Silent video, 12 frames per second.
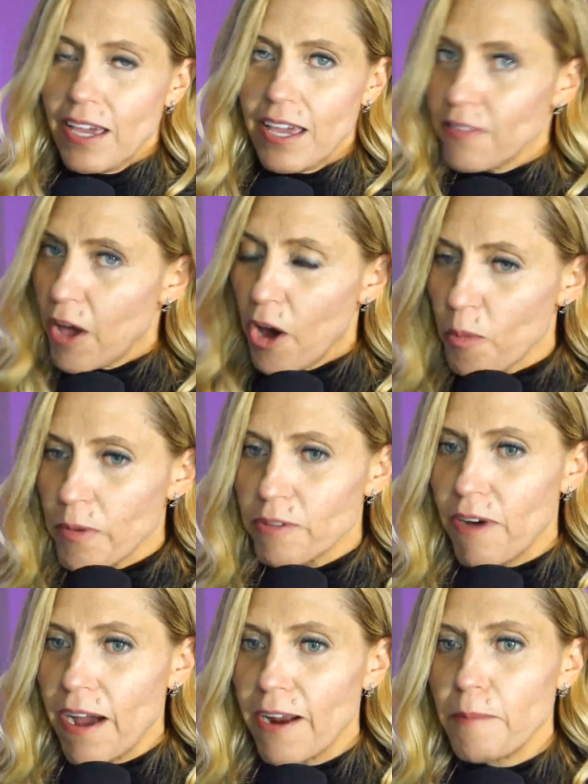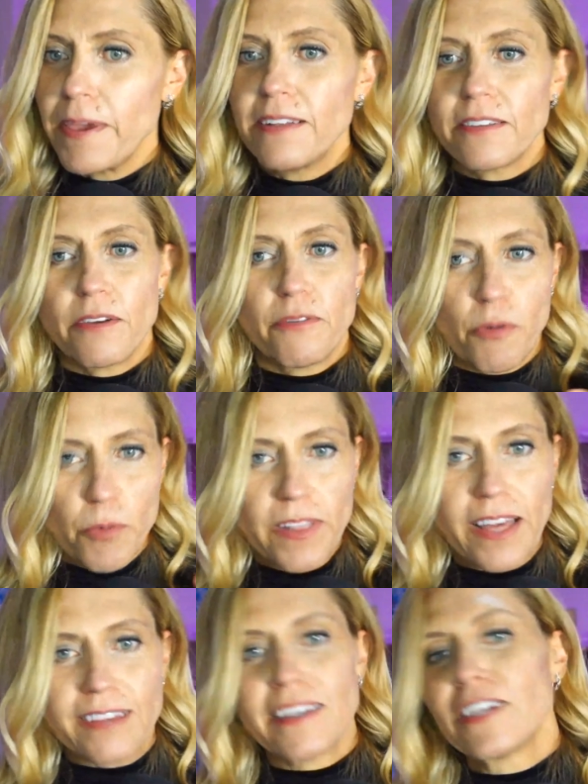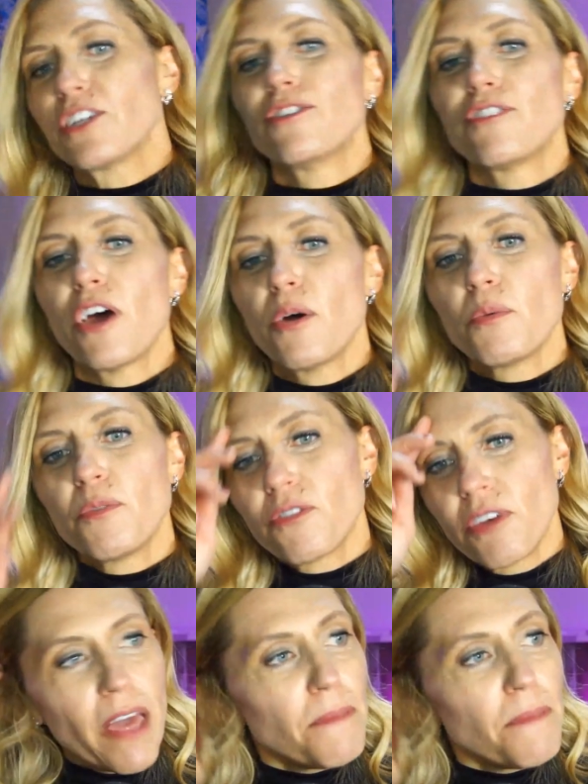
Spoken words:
in the home environment for relaxation zones.